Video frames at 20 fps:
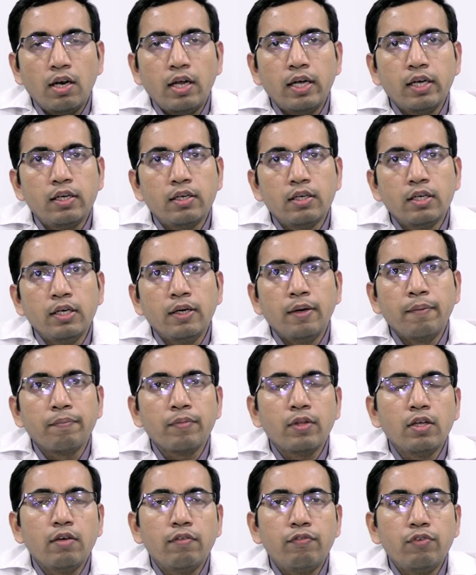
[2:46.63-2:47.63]
Like
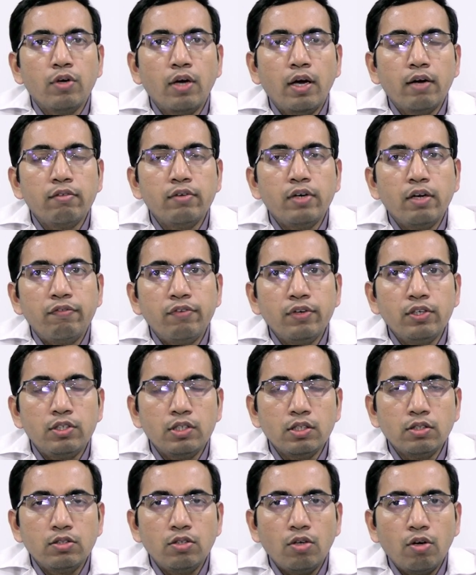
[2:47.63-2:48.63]
if you have
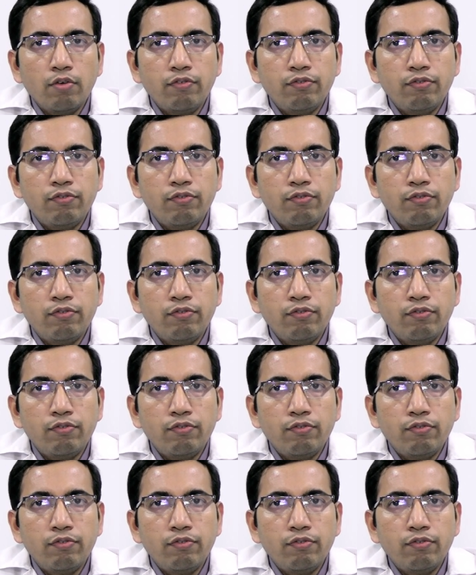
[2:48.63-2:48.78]
deficiency